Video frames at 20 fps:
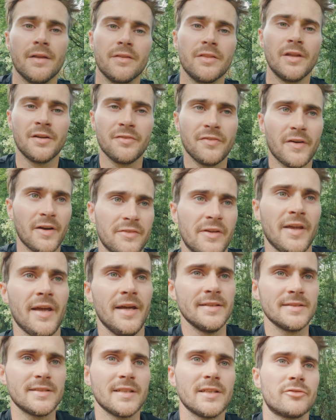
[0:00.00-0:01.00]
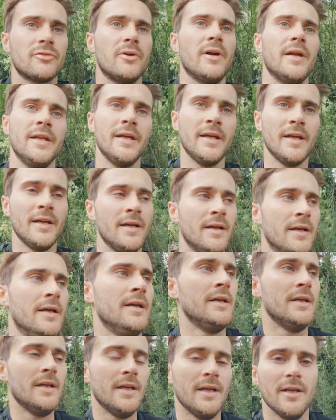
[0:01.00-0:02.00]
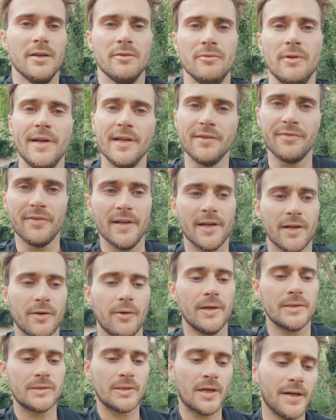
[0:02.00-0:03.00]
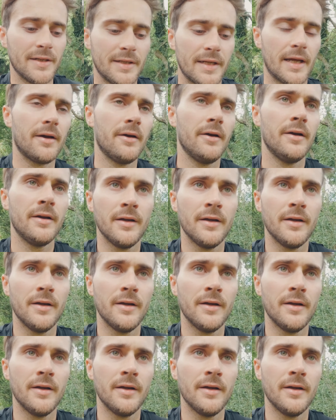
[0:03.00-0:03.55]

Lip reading: 35k into this run, really feeling quite tired now.